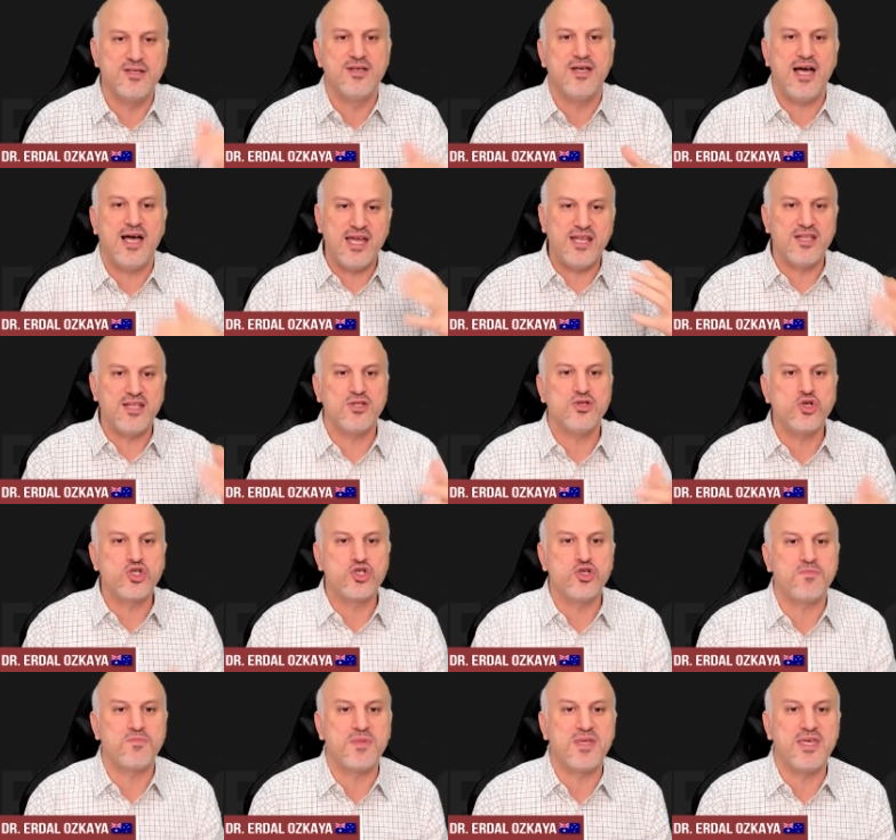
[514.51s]
and you
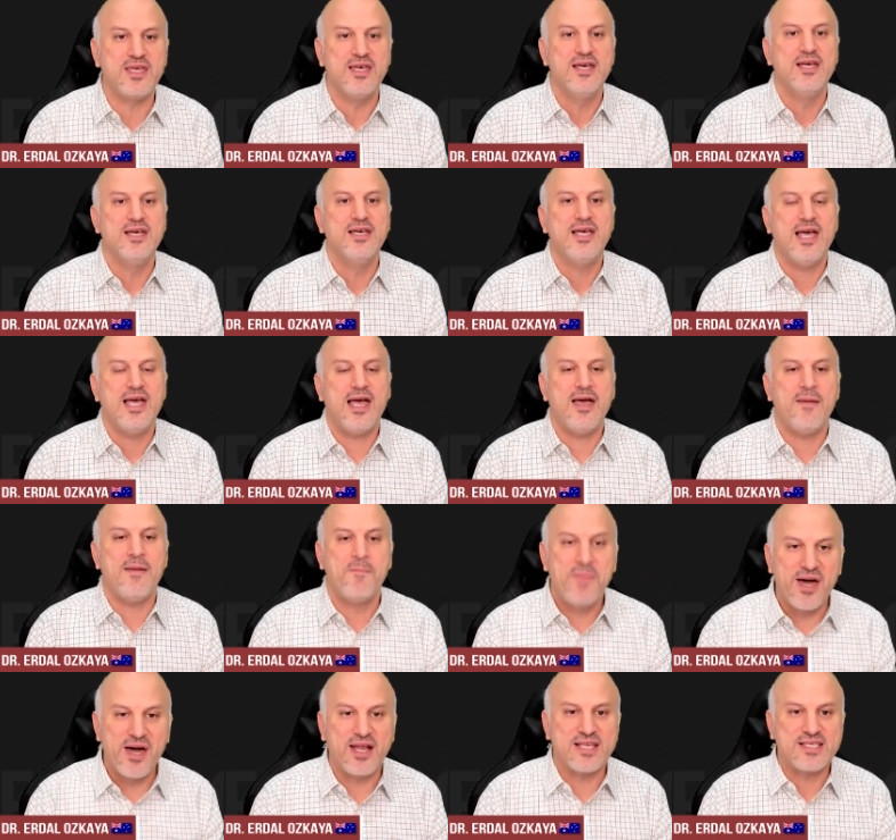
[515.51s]
should be a
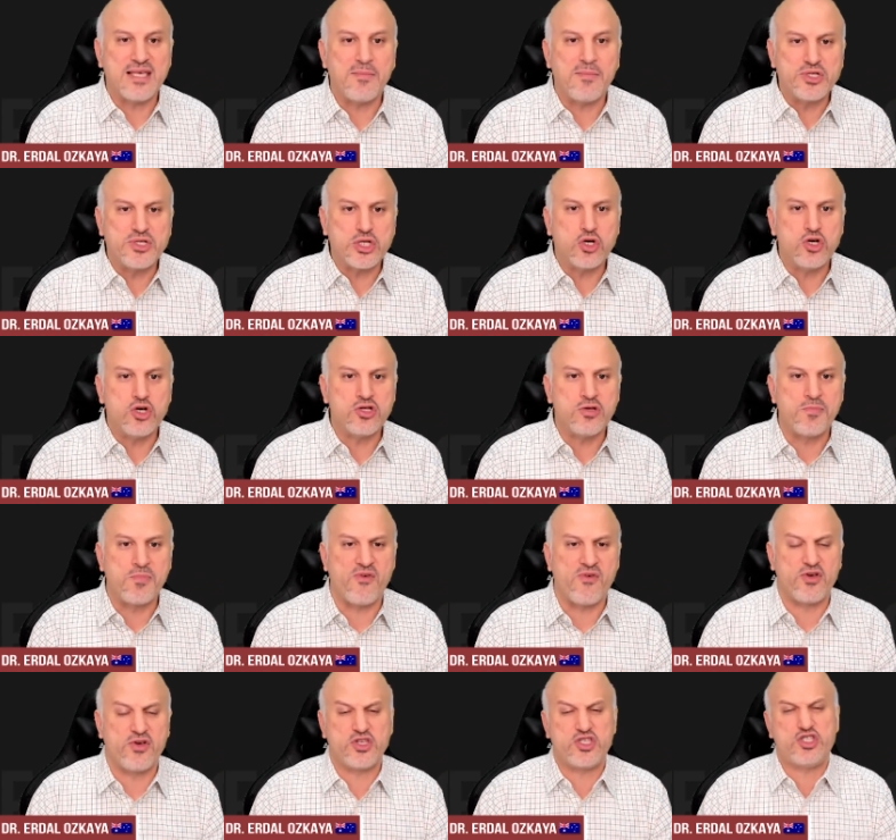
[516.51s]
better cybersecurity
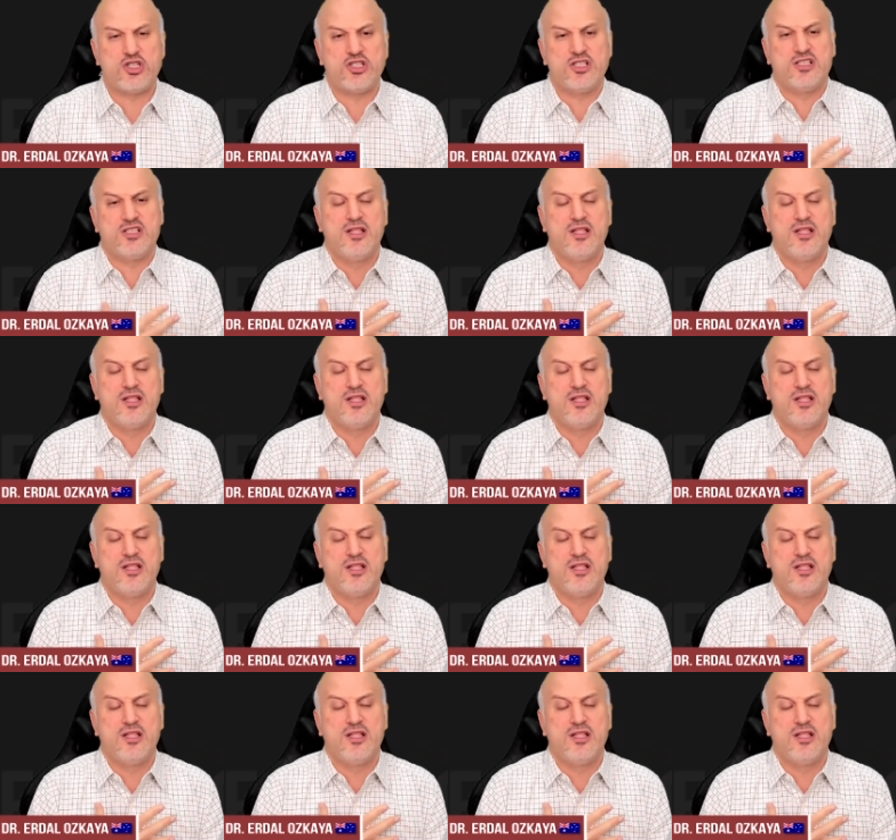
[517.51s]
professional.